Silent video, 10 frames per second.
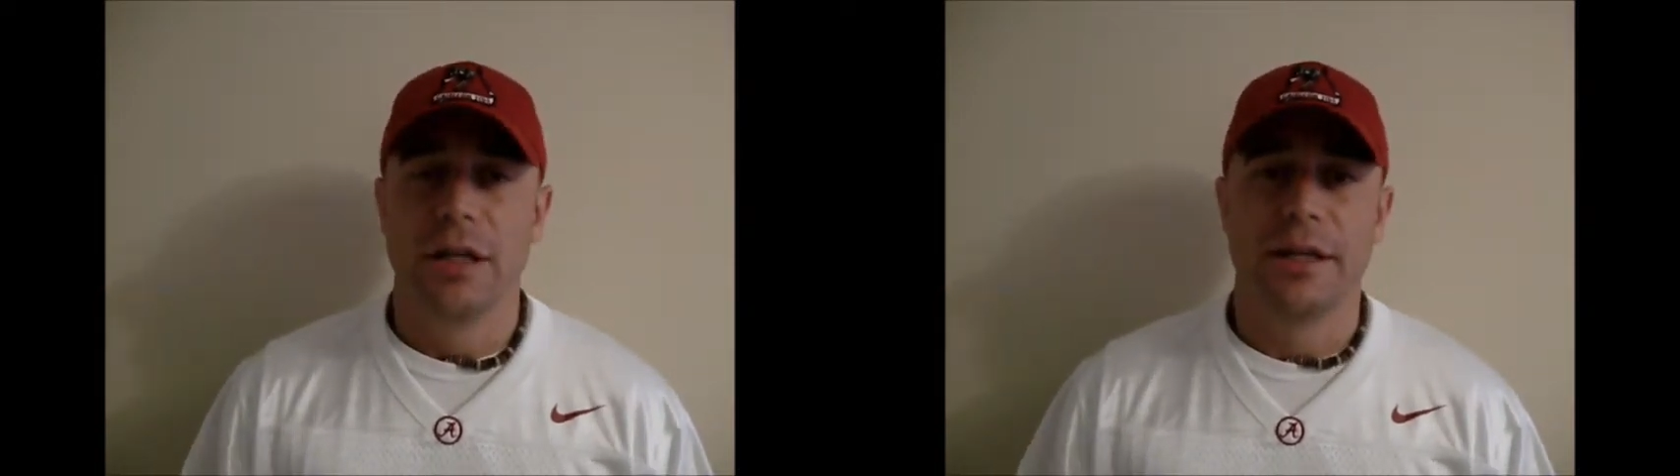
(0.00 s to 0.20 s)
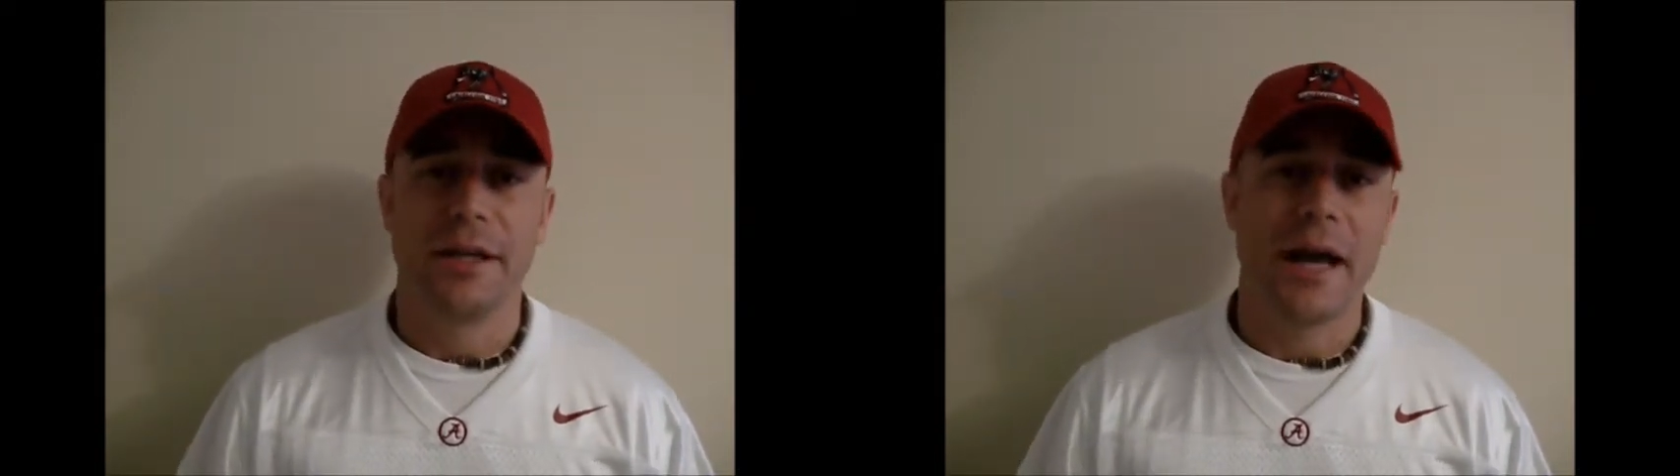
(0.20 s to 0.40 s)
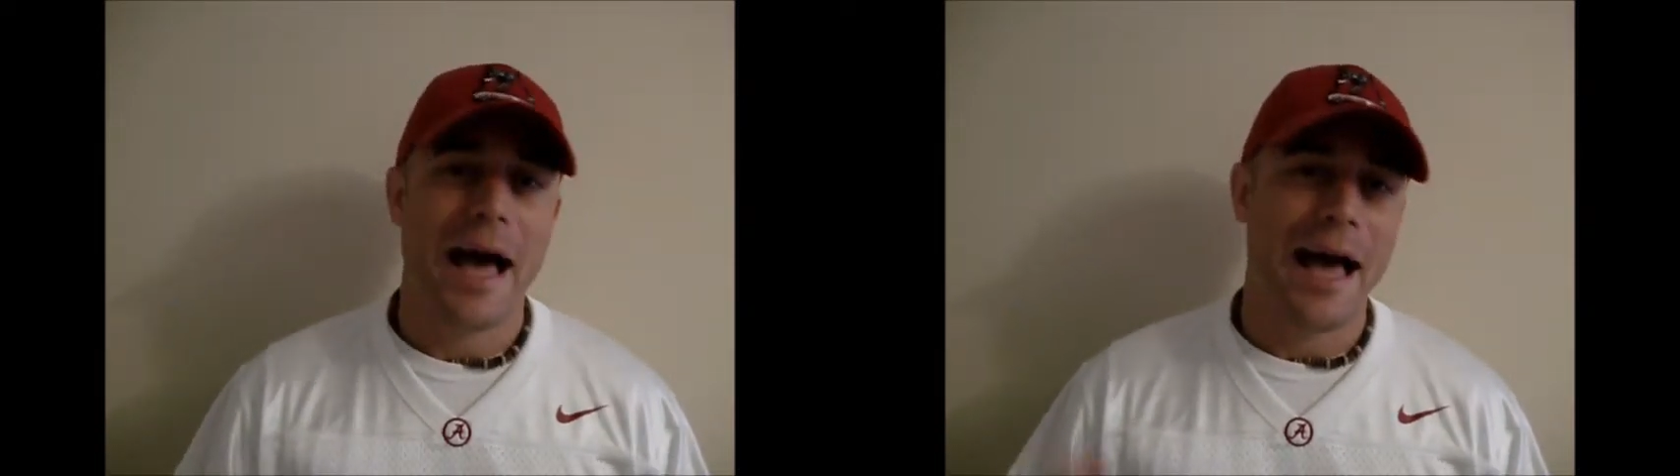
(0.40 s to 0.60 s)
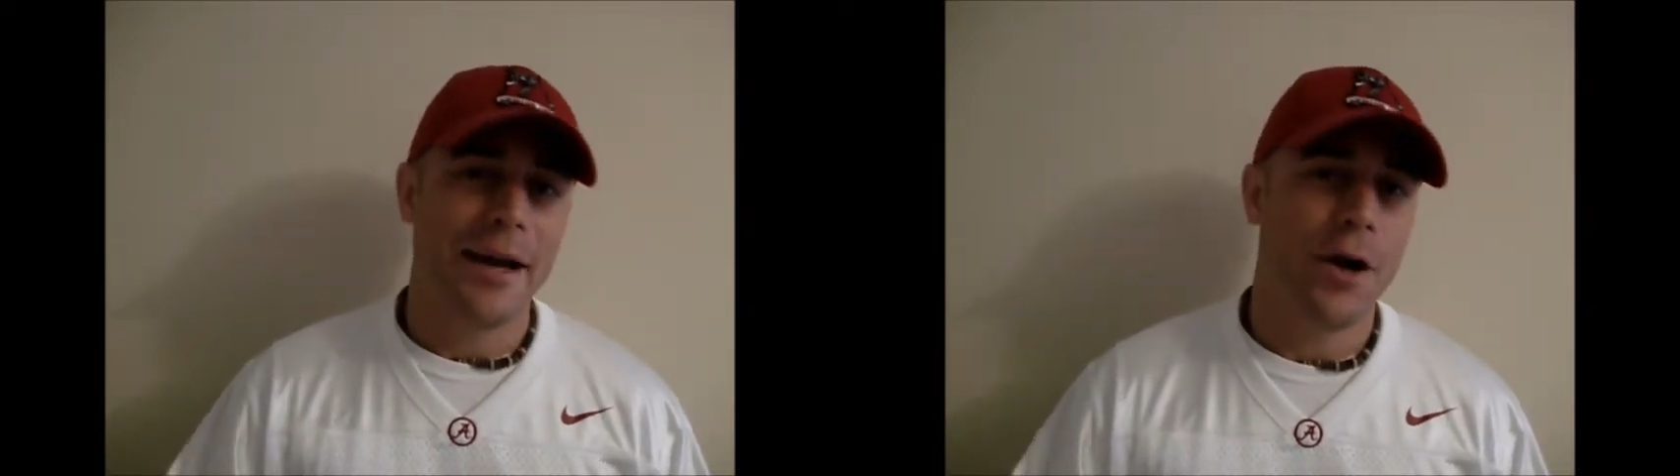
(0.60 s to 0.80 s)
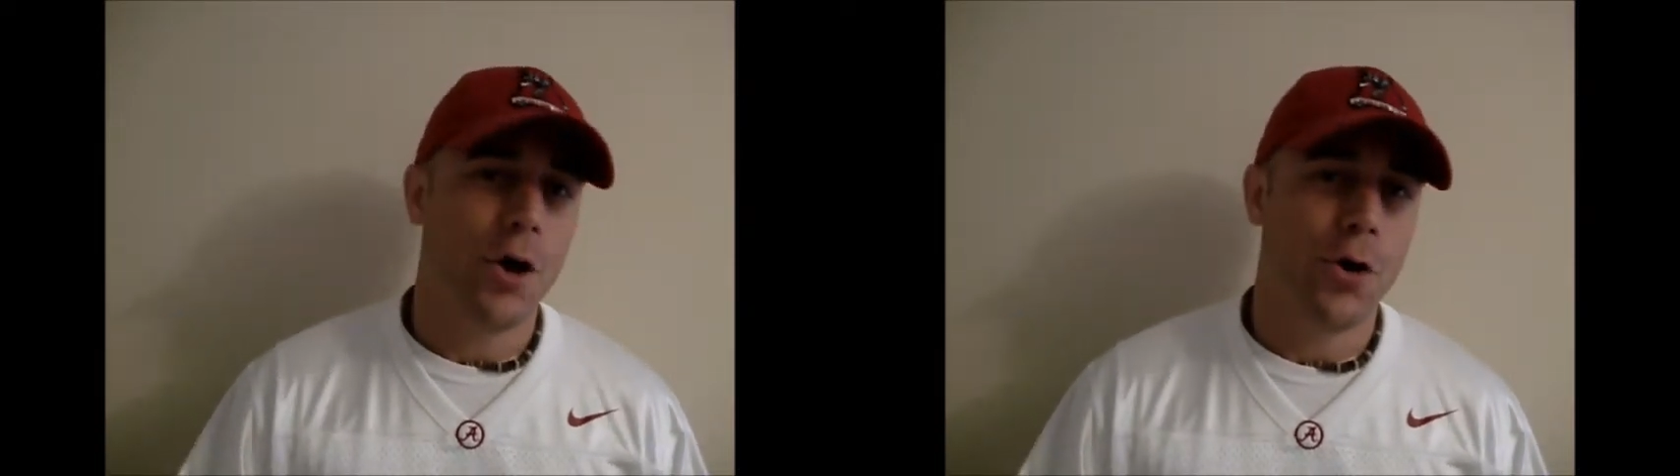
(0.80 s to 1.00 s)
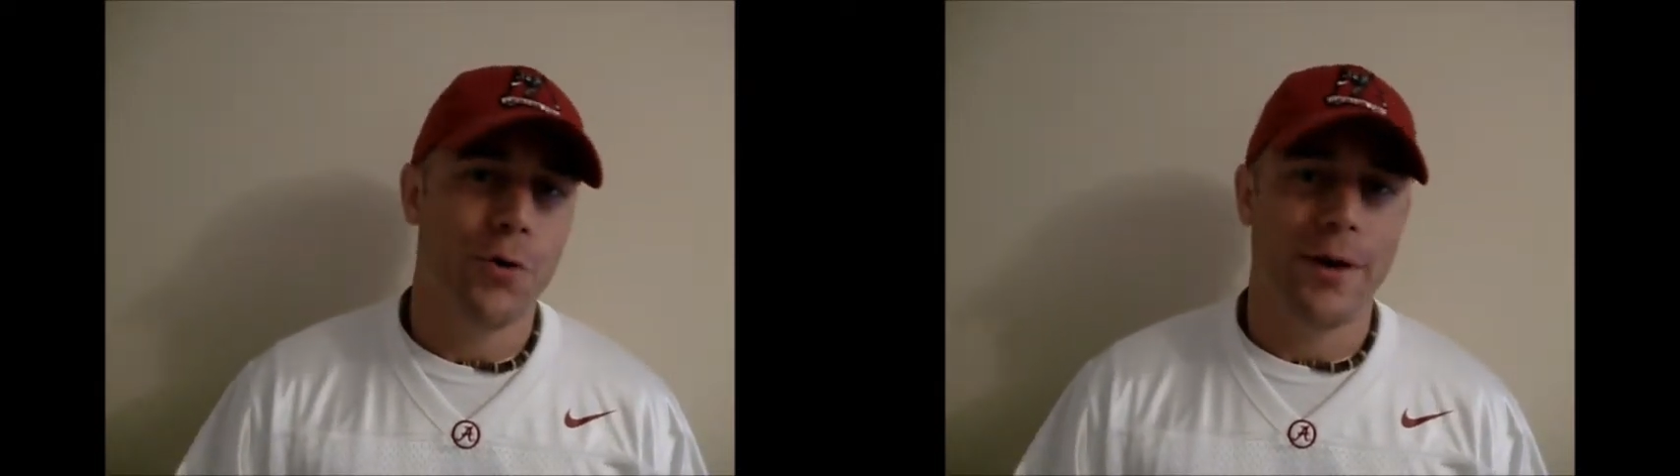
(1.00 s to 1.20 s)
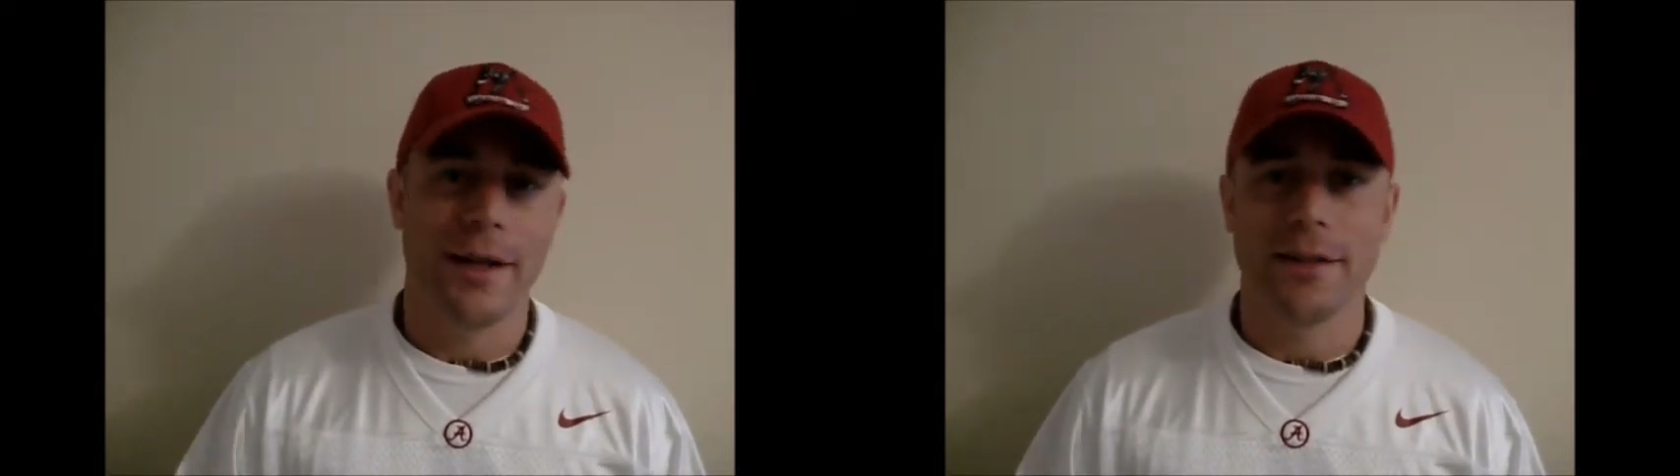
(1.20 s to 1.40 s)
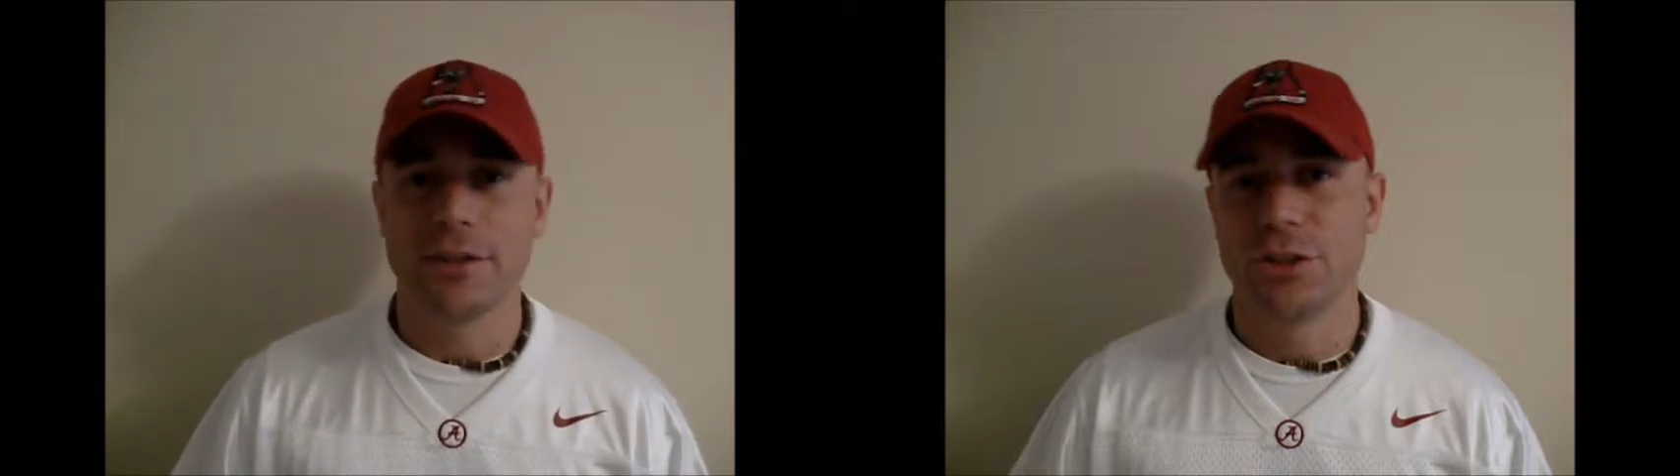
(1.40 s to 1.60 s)
And you got Idaho and
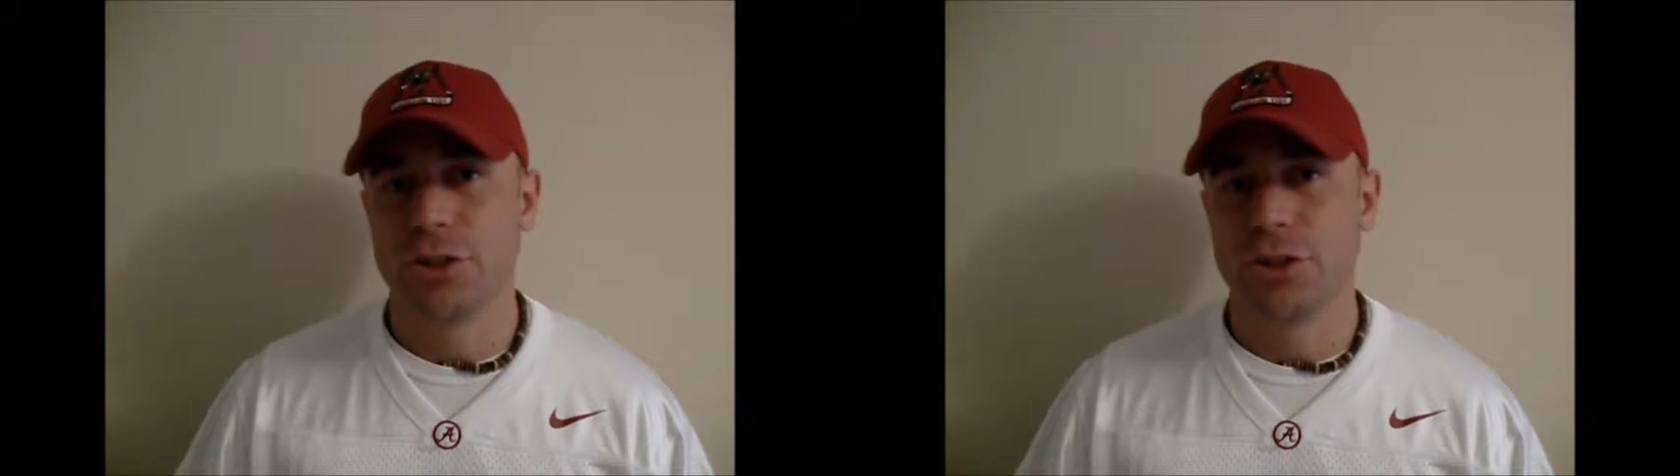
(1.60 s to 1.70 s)
LSU.